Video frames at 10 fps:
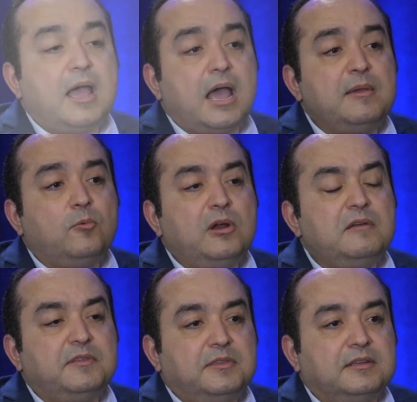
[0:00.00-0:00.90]
I mean, one
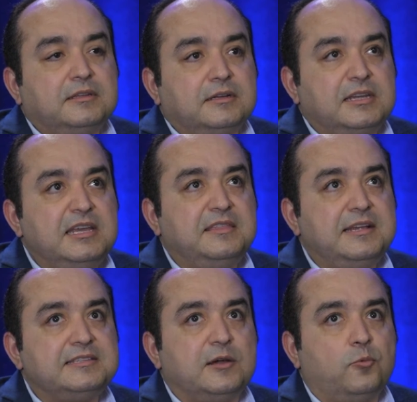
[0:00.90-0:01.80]
of the key
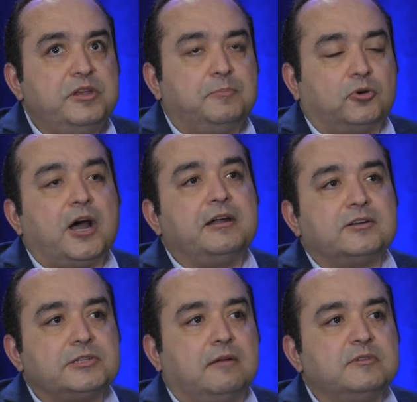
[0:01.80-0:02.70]
things that we pride
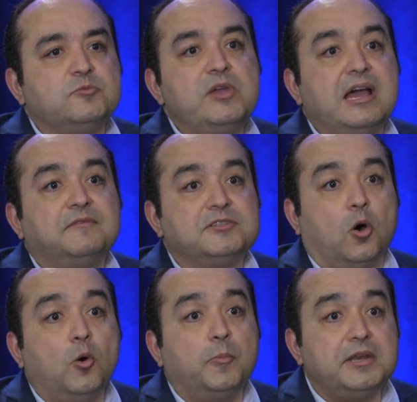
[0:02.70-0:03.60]
ourselves is we have this
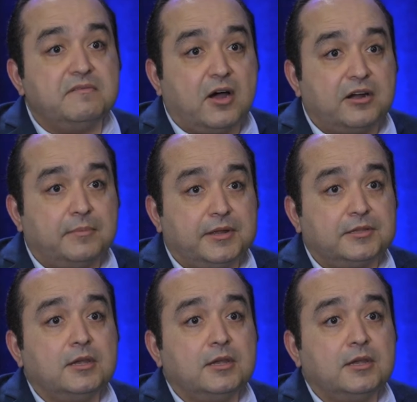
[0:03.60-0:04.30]
open environment